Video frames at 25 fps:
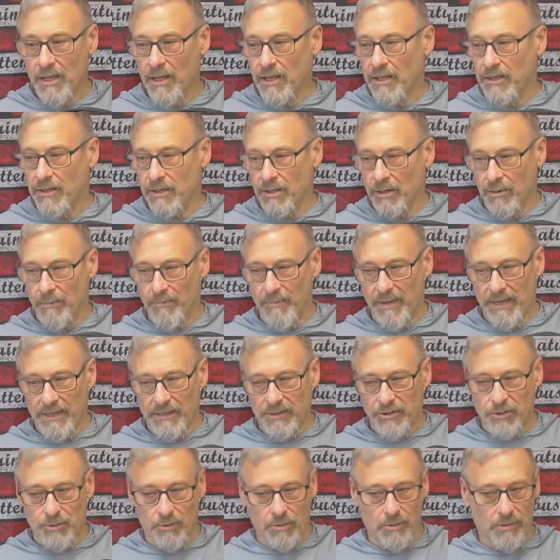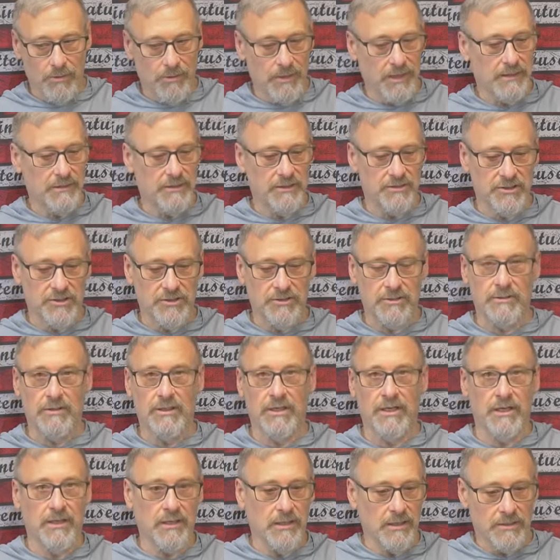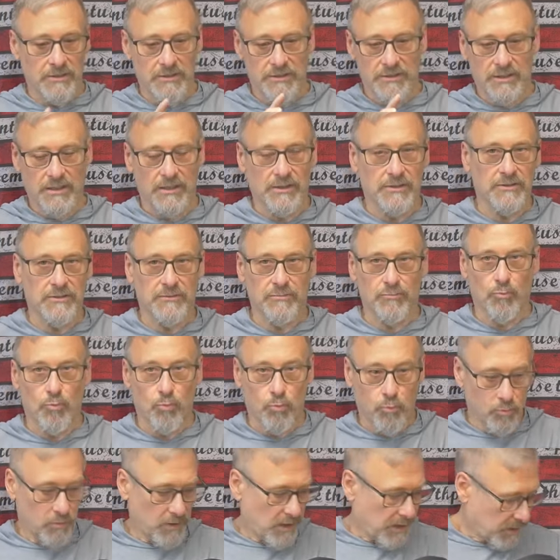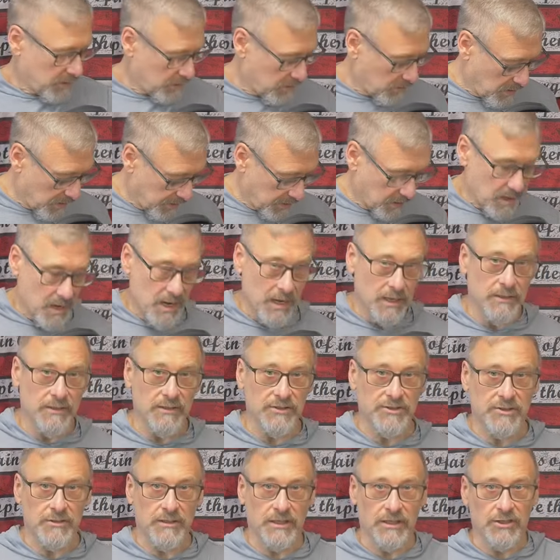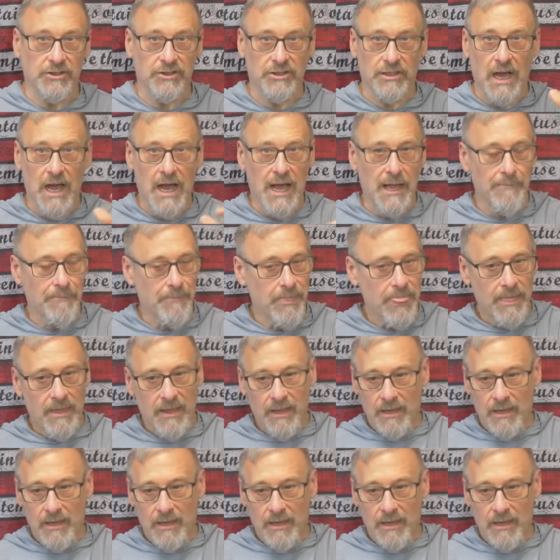You know, make sure that the sling is, is like, like on the slingshot,